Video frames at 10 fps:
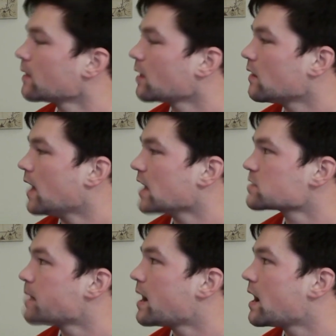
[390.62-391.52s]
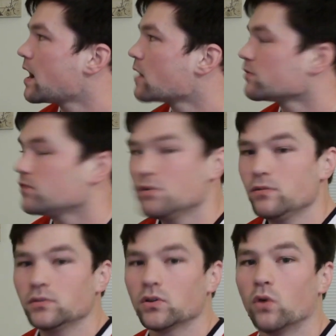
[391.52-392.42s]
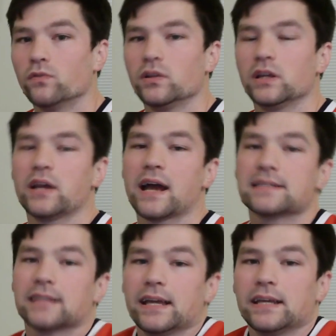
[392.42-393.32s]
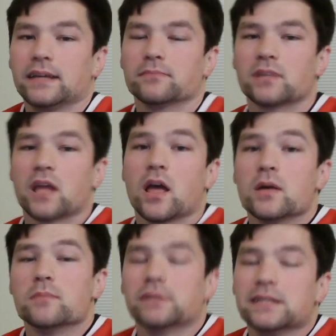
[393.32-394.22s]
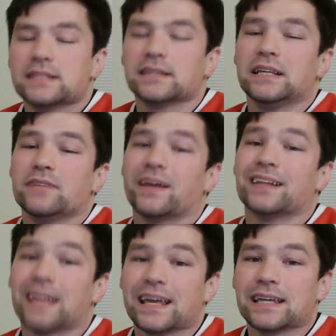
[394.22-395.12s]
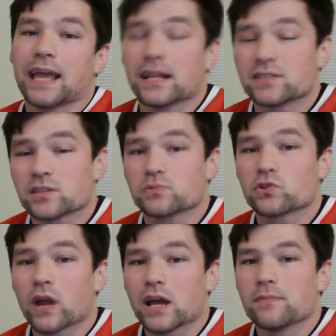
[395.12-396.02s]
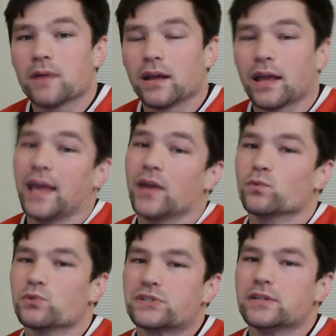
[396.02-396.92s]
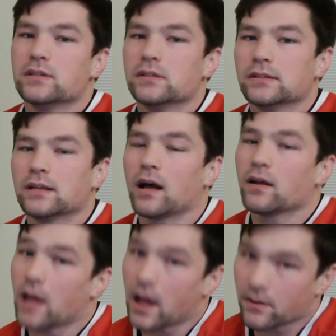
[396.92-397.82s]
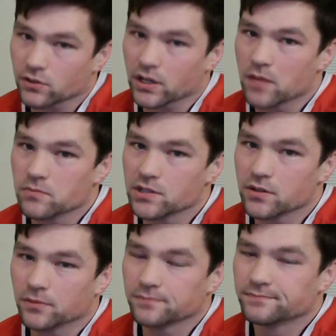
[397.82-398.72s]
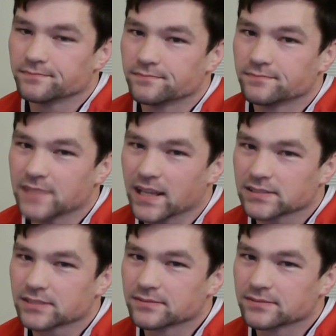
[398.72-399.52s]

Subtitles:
That's my review. Hopefully you guys like it. Please leave a like and subscribe, and we'll see you after game 2. Thanks.